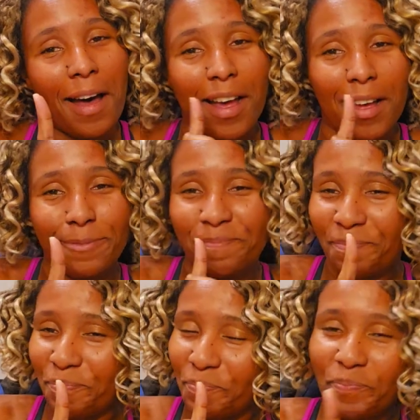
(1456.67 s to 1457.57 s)
um,
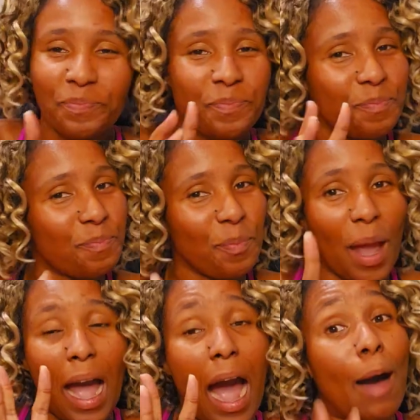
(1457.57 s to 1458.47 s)

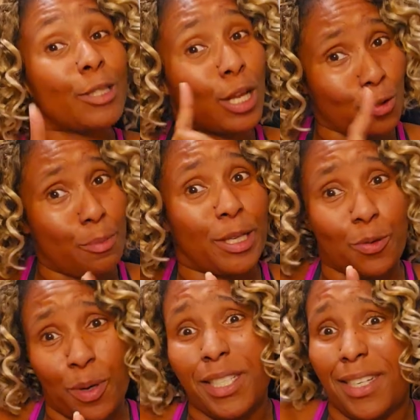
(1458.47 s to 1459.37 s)
I was also in my
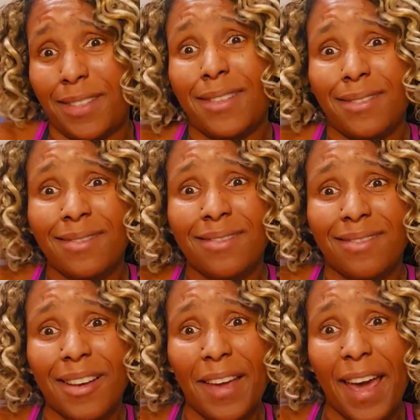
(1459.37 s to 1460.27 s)
20s.
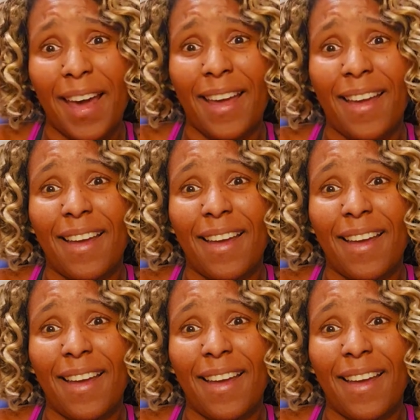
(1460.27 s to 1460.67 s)
Okay.